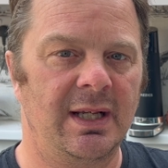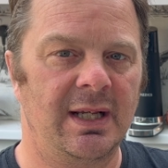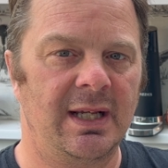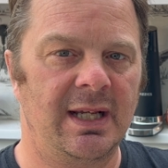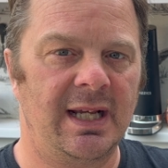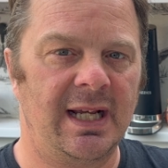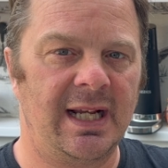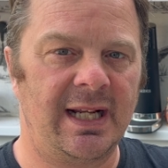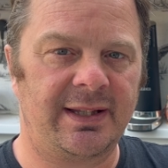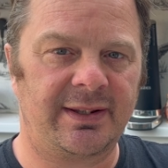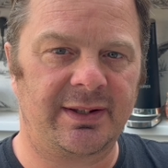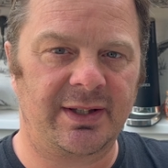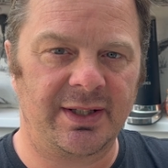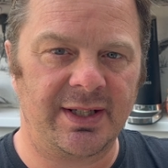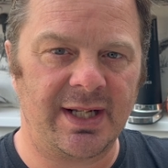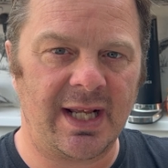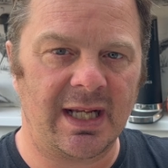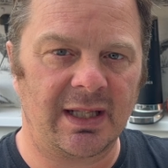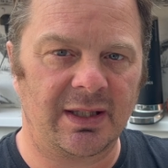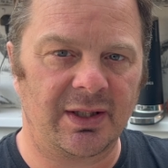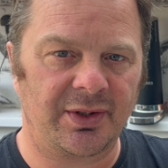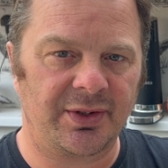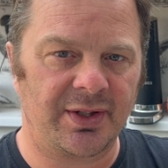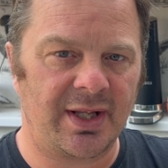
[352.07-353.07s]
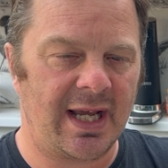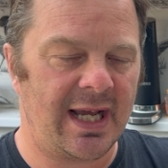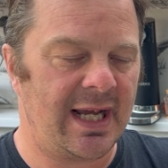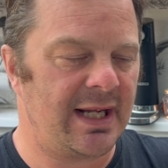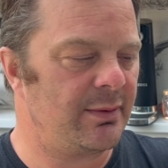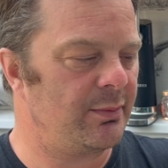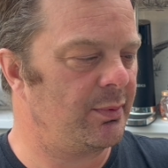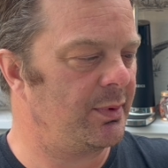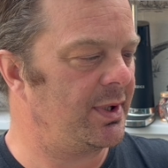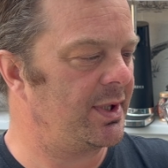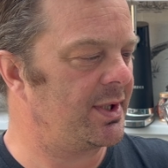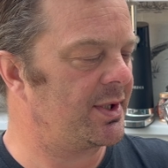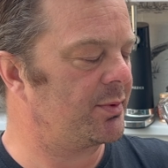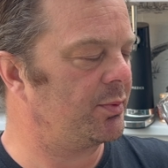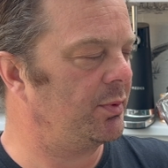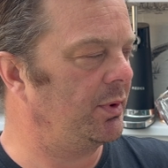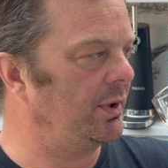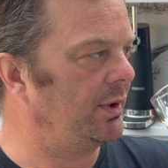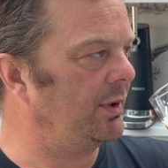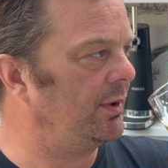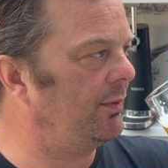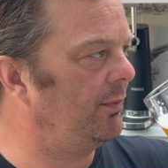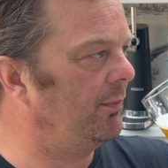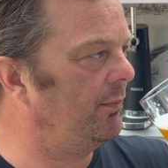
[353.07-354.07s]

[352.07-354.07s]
hit the nail on the head with this one.